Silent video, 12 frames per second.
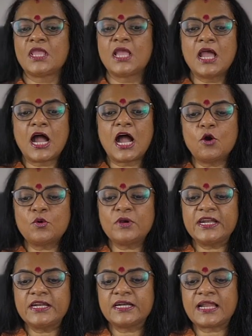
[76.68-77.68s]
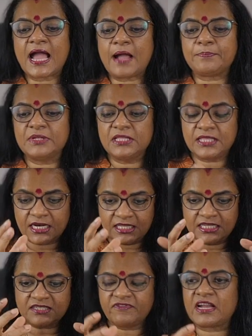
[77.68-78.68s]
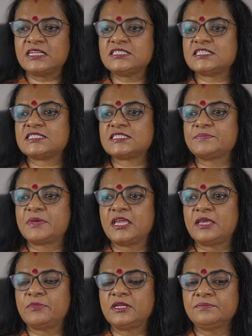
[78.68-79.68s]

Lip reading: how did it happen that this Varn system came in?